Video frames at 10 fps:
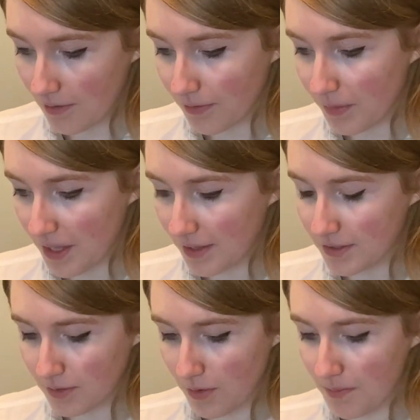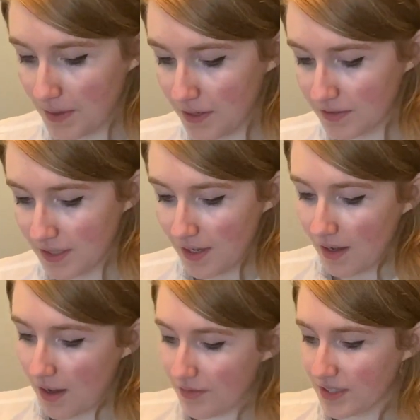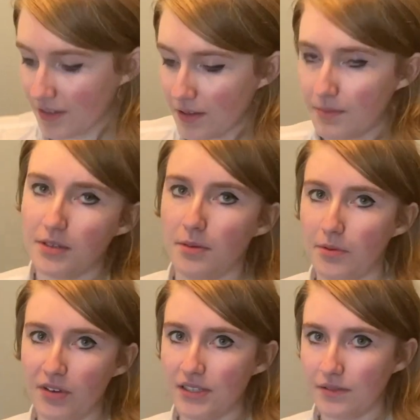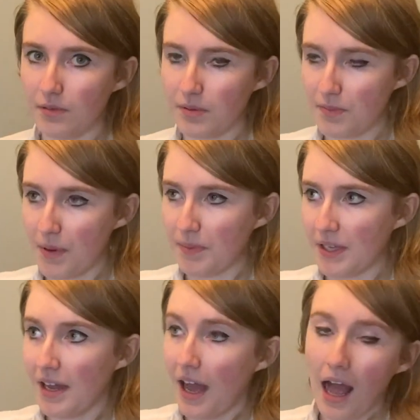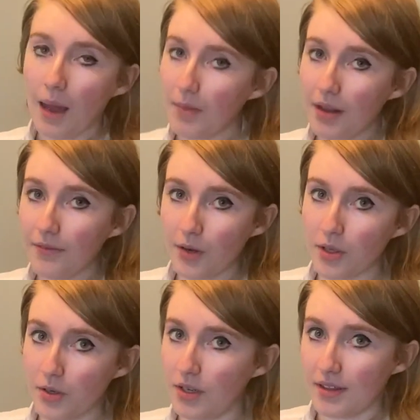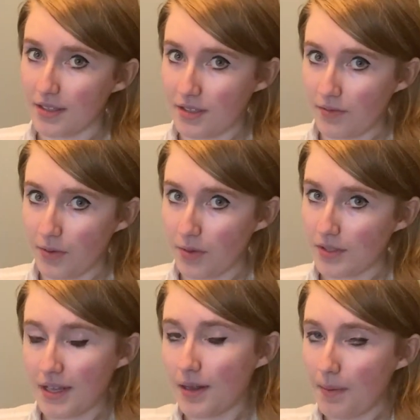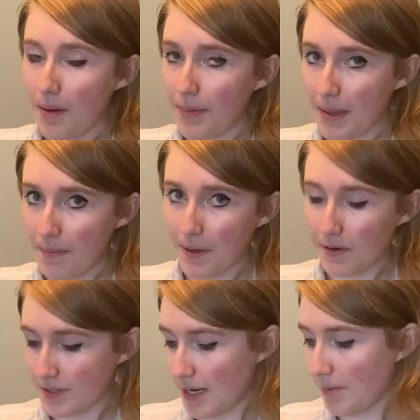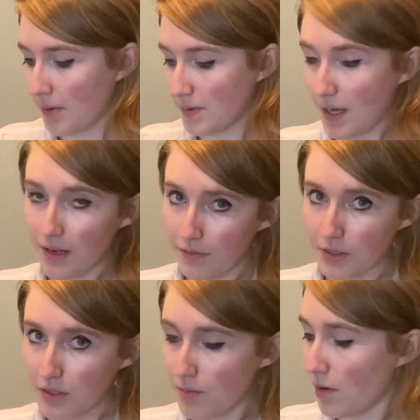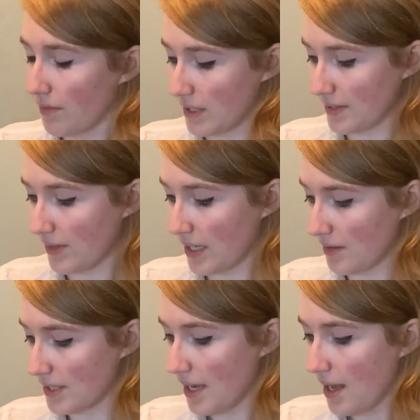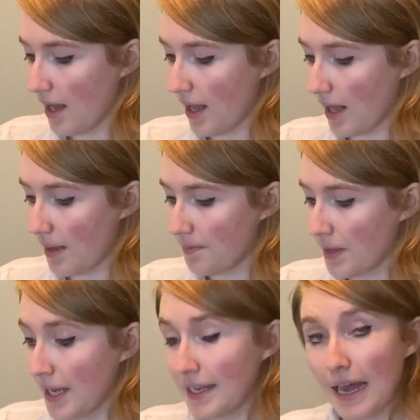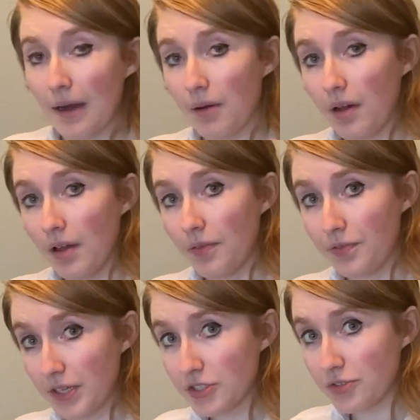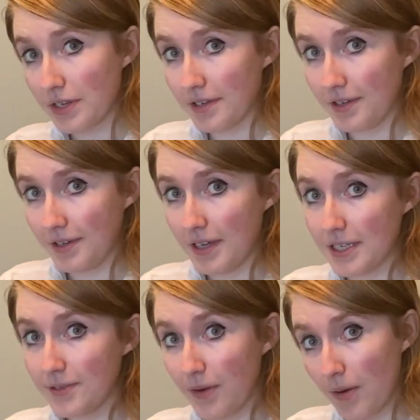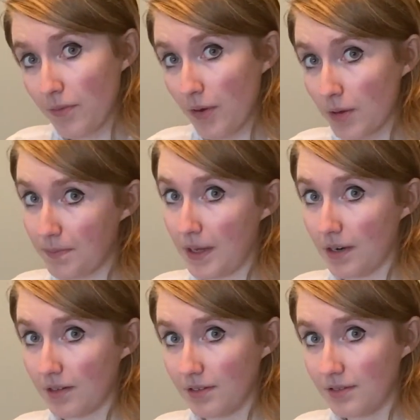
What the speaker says: from the Angostura bitters. Obviously the club soda provides a little bit of bubbly. I'm not very good at this, if you couldn't tell. I'll probably get better as time goes on if we do more of these videos. Now, this drink is very, very bitter.